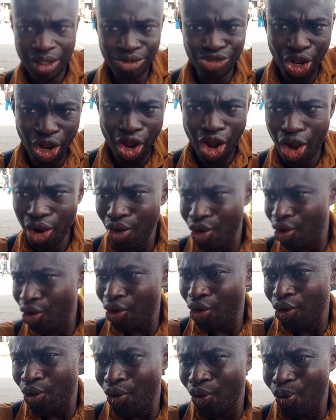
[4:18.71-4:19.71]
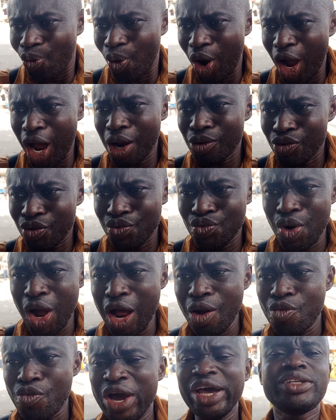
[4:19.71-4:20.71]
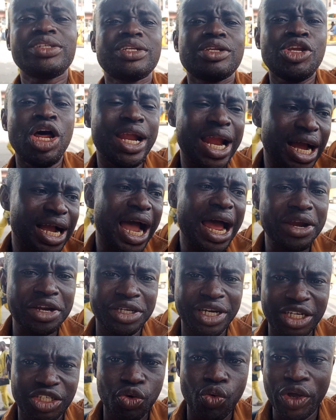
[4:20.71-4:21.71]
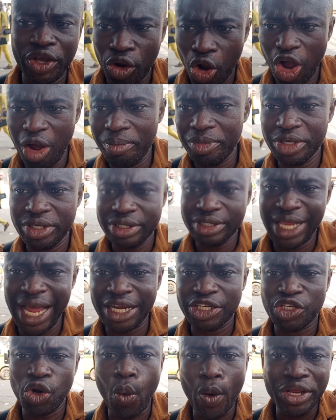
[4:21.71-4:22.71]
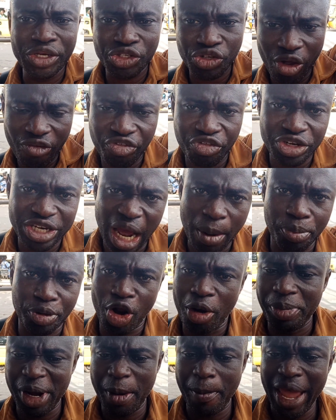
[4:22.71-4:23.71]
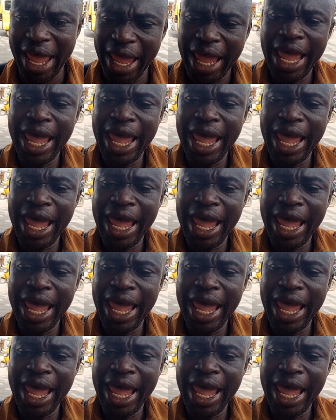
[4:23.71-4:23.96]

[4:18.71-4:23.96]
So which northern candidates will come that will solve their problem?